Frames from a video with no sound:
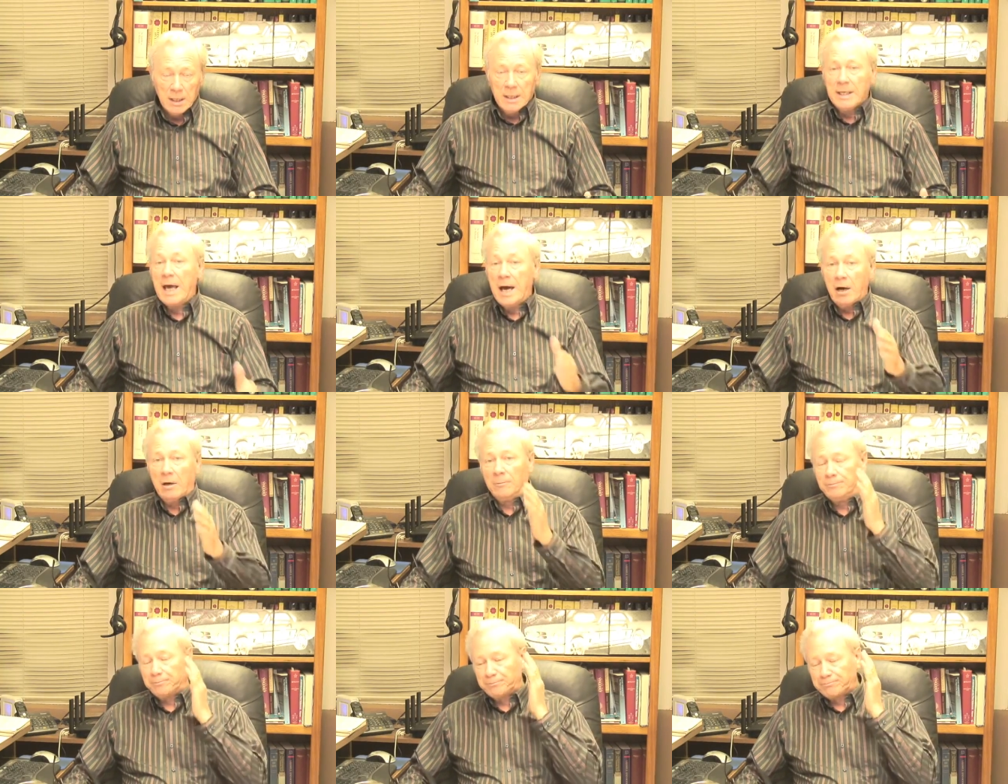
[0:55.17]

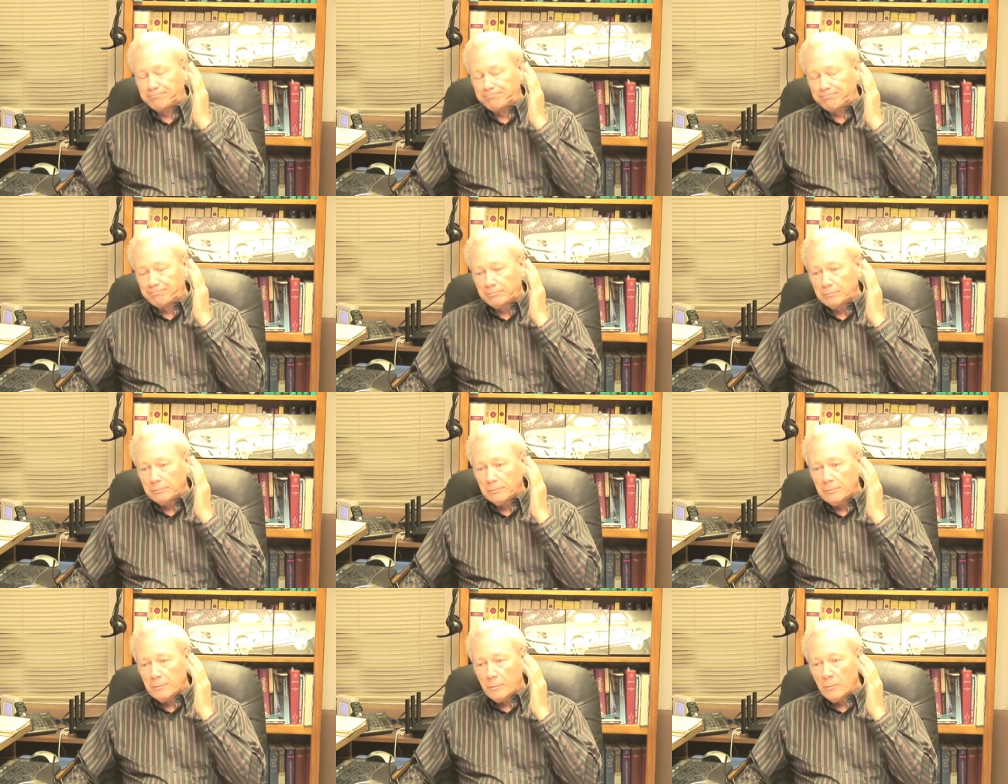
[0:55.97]
Now,
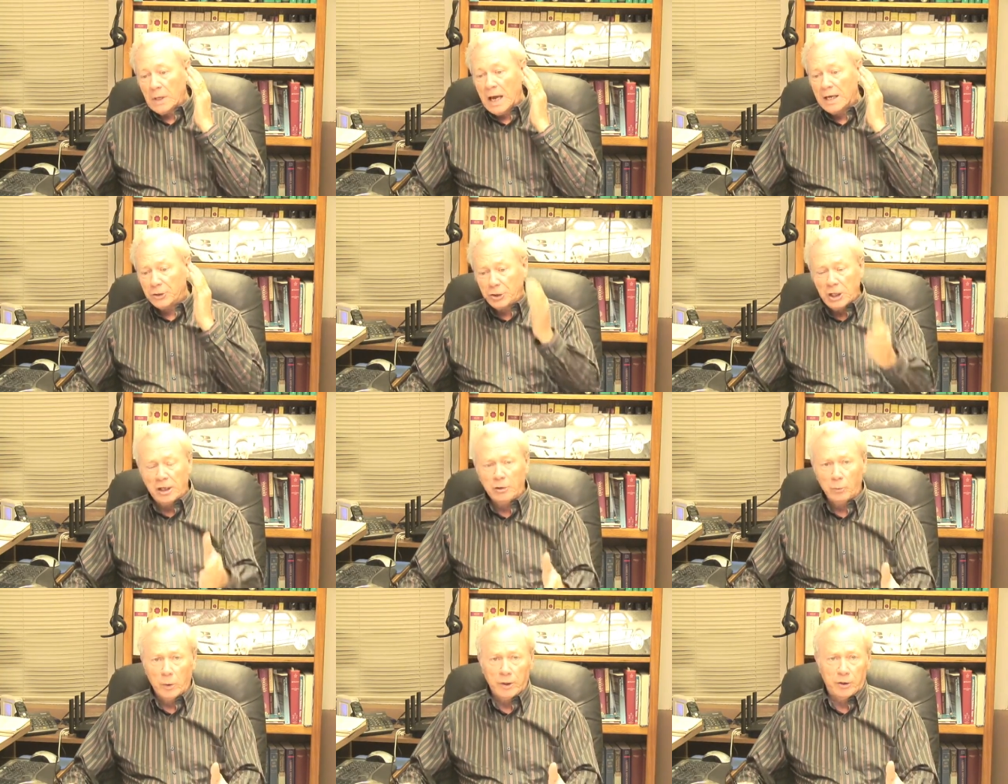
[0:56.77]
I
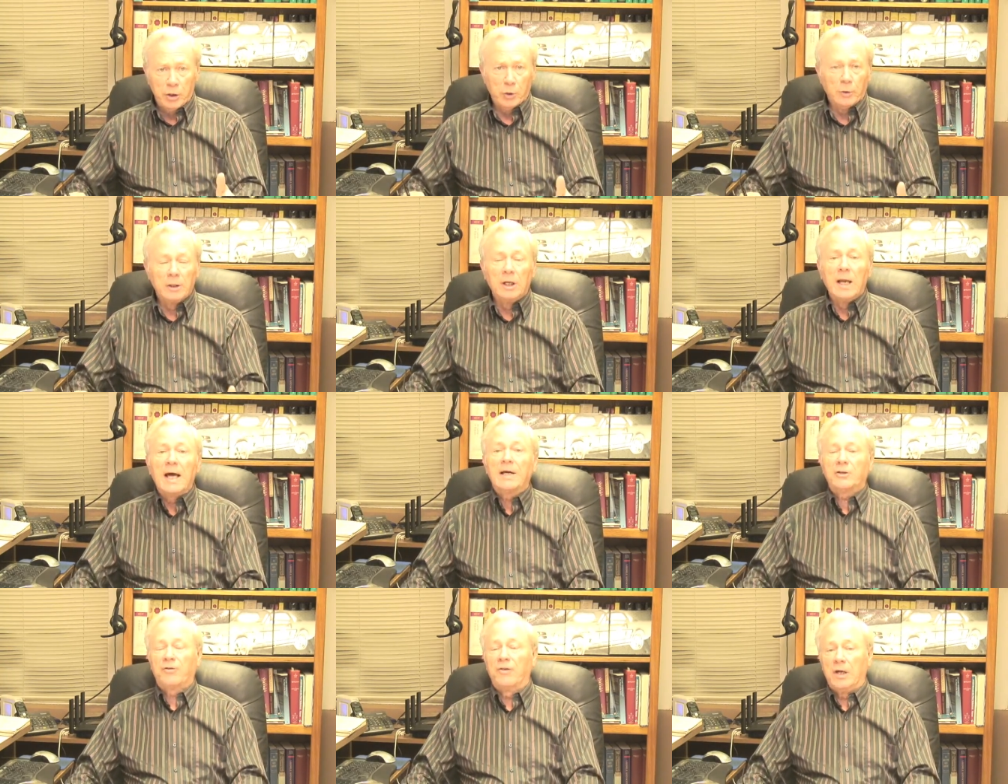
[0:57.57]
shared with you in the
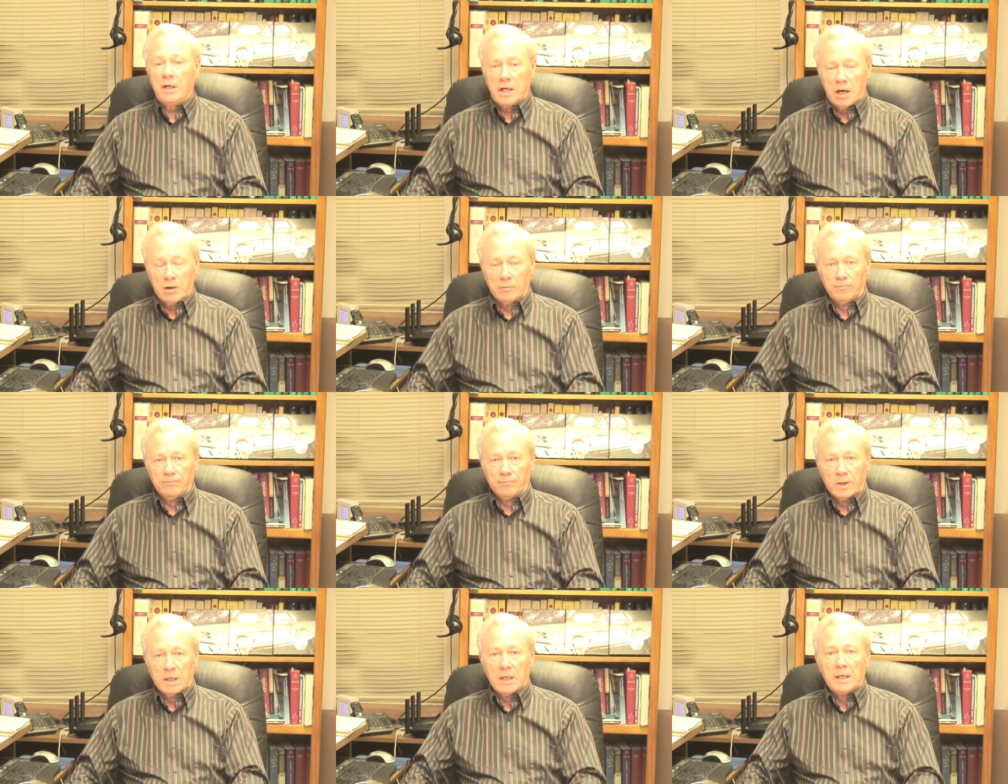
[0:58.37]
last video
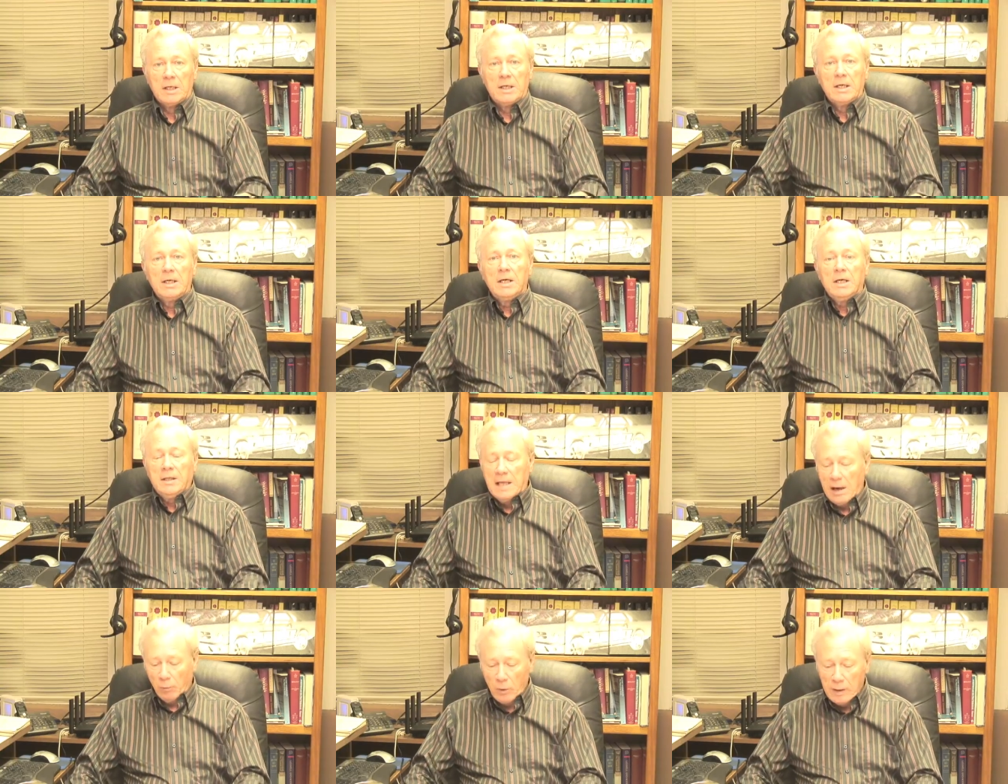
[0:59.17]

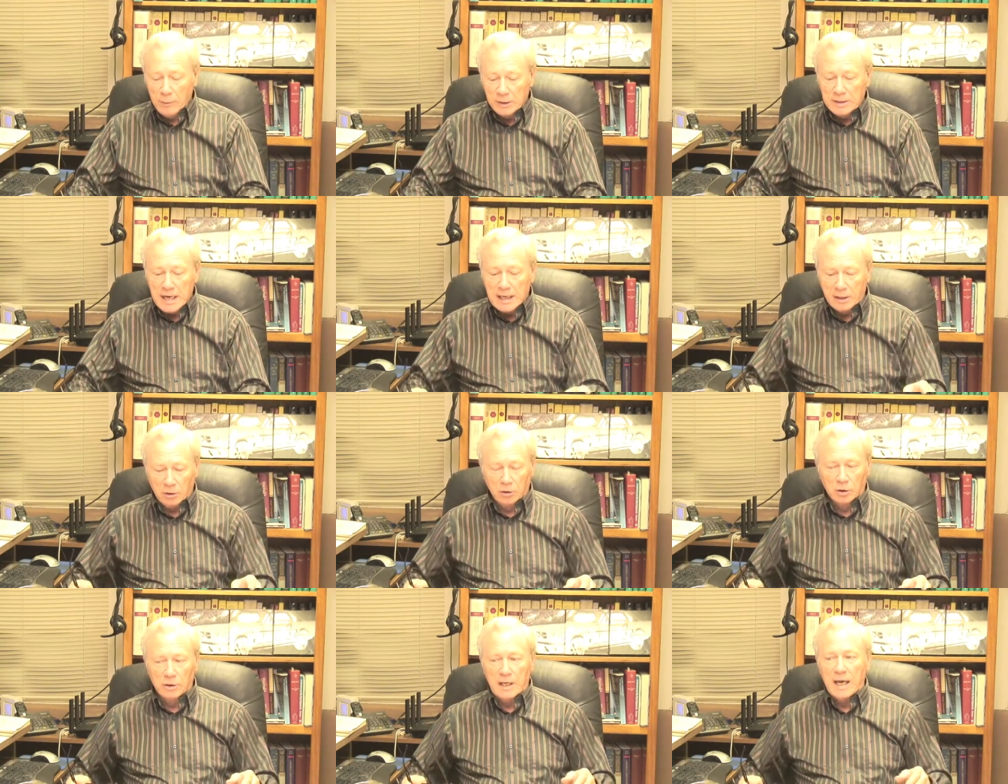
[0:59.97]
that we would take a
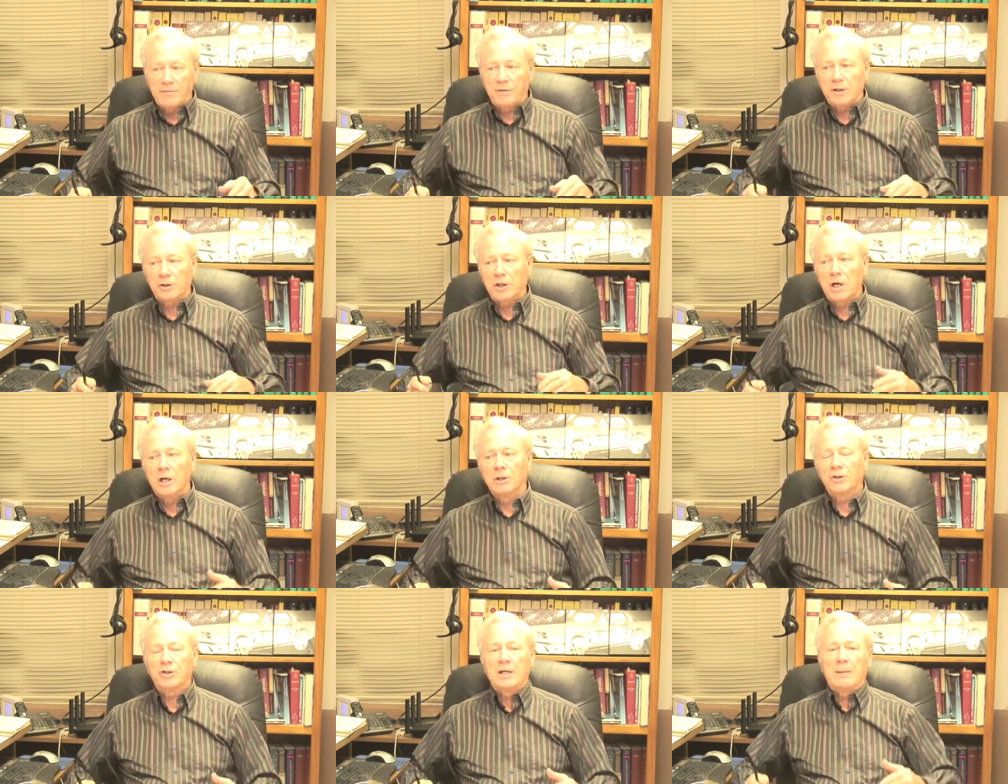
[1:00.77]
look at this
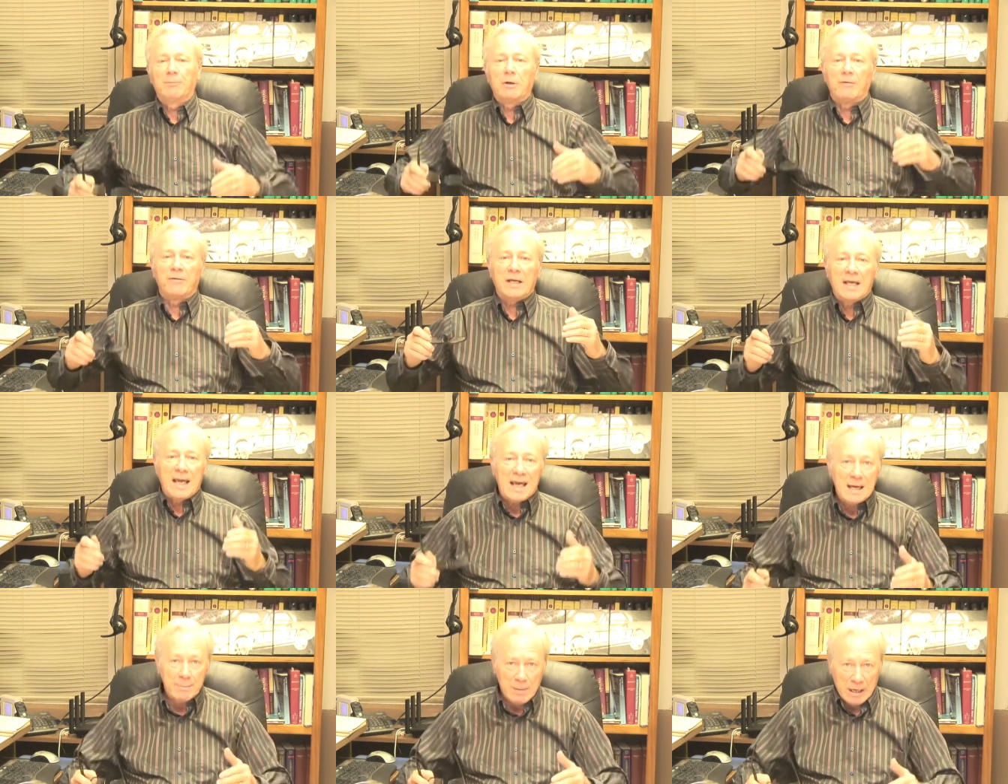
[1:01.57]
concept of the
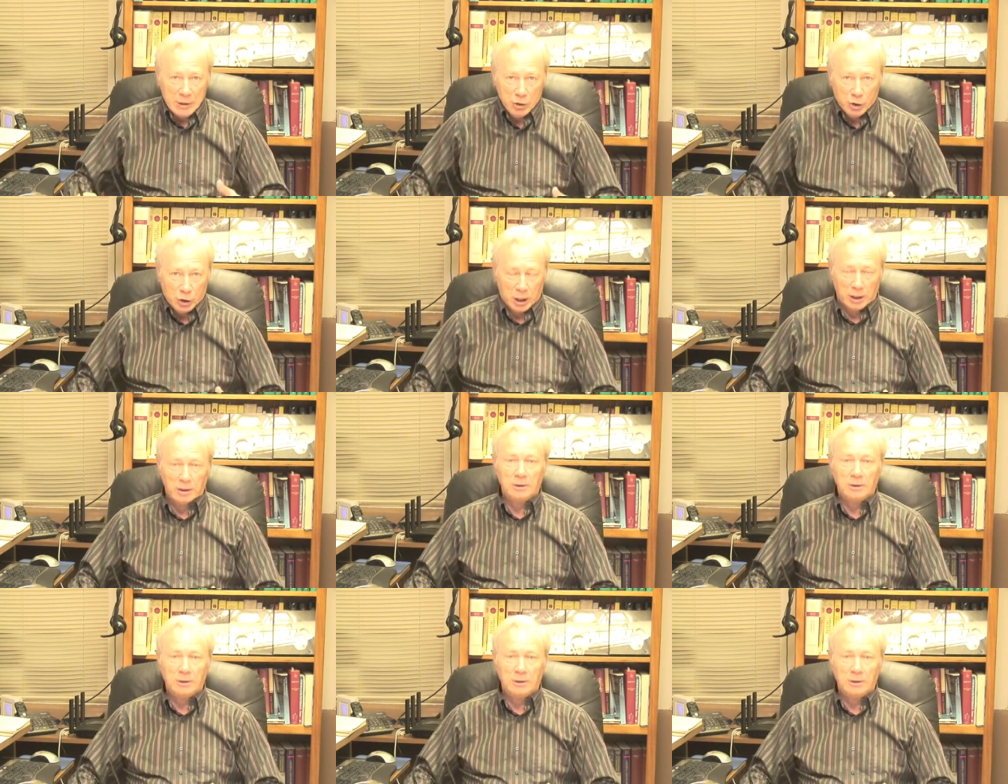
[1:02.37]
image